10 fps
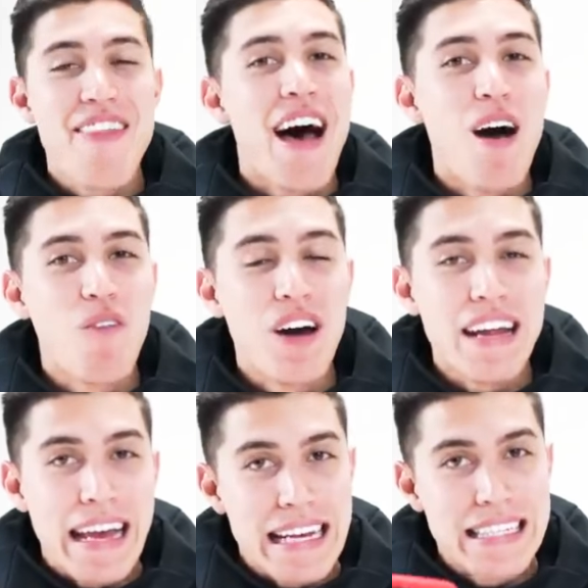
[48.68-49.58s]
and that
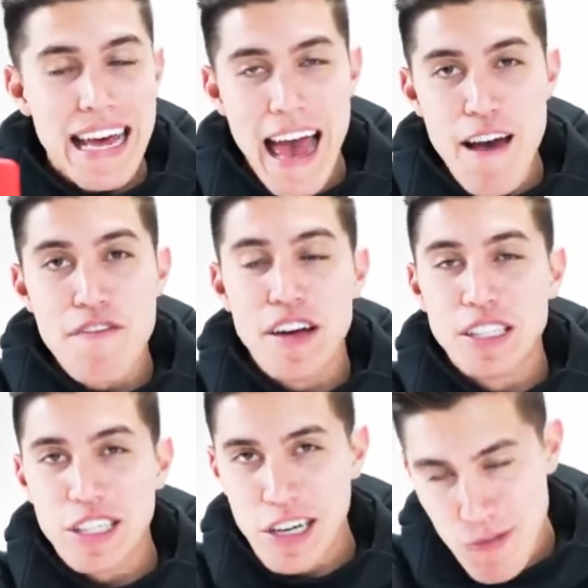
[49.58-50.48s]
one is
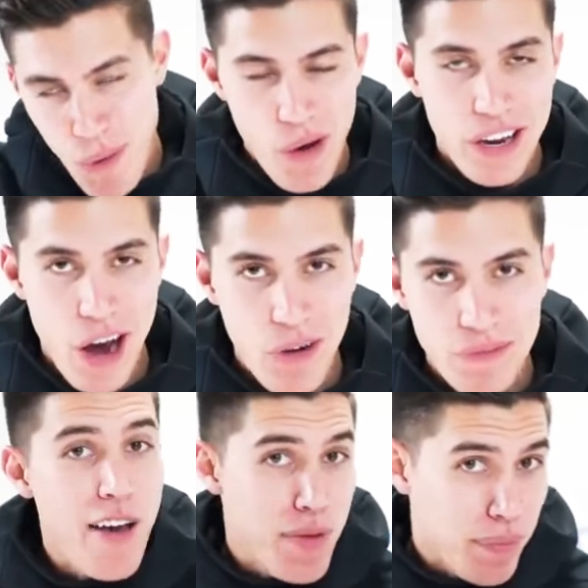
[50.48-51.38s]
f2.0.
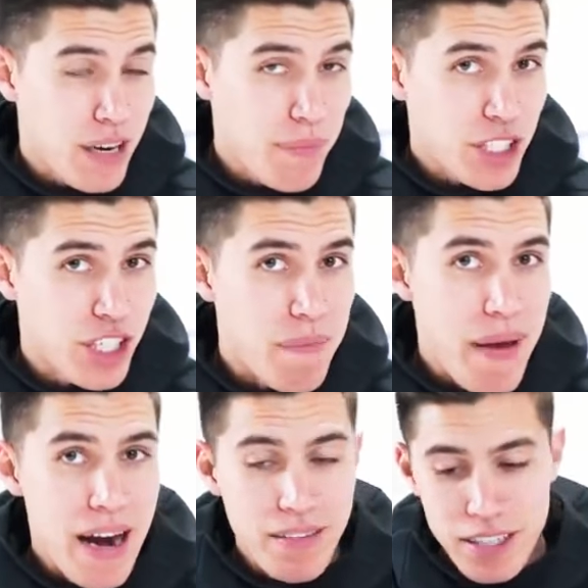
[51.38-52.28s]
I've been pretty much
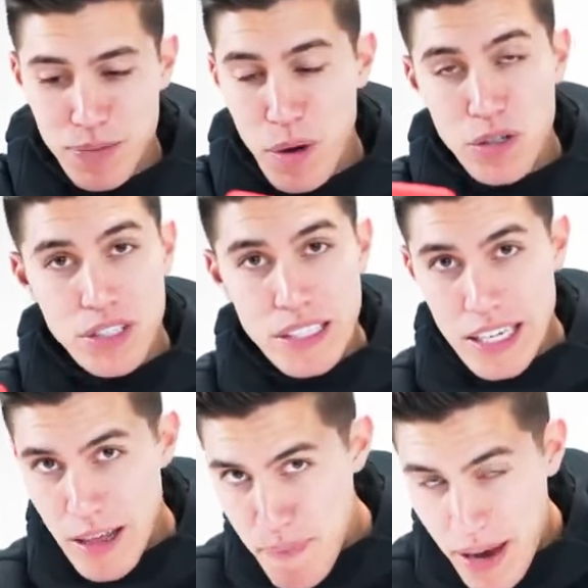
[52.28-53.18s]
comparing this mostly
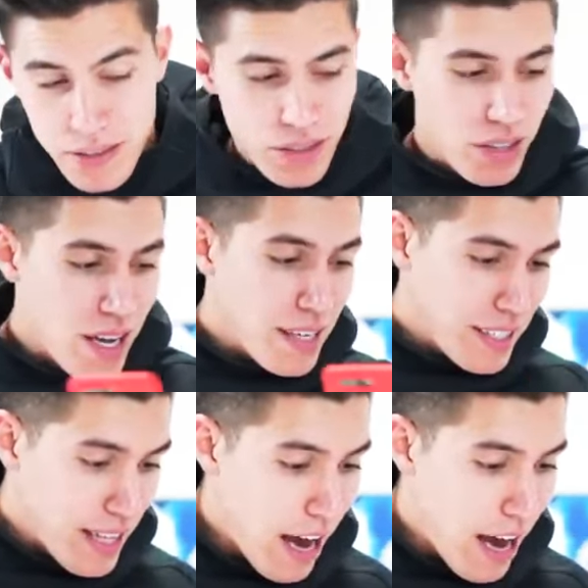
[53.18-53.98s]
to the Pixel, to